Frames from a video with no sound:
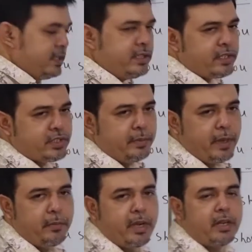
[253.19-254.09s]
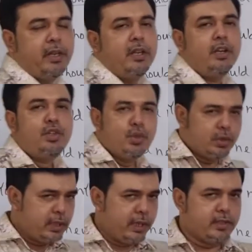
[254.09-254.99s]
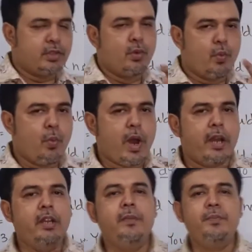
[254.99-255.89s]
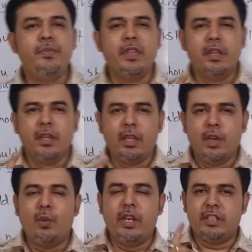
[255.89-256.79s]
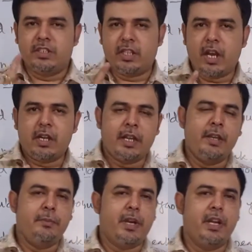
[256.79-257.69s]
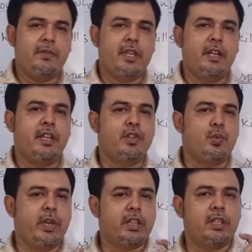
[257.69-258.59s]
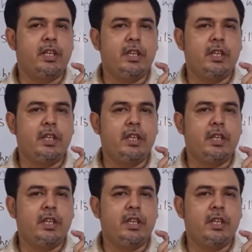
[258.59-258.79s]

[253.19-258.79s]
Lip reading: Just remember two things. One, you will start an imperative sentence with